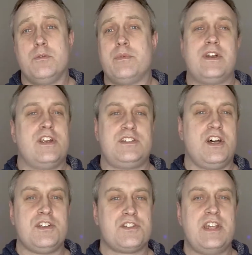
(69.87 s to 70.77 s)
But it is
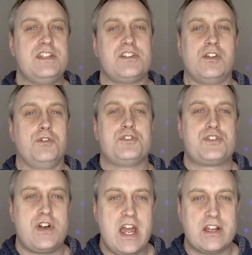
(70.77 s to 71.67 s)
also easy to lose
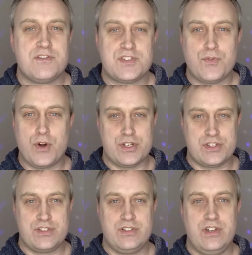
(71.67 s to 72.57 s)
track of his
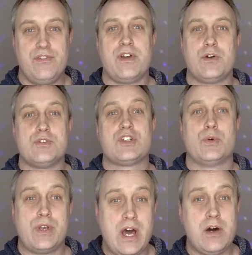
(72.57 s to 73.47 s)
voice if I don't
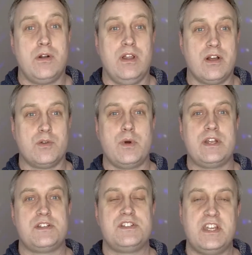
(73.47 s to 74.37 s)
slow down along the way
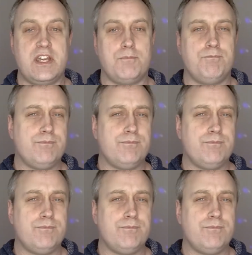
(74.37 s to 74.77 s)
to seek him.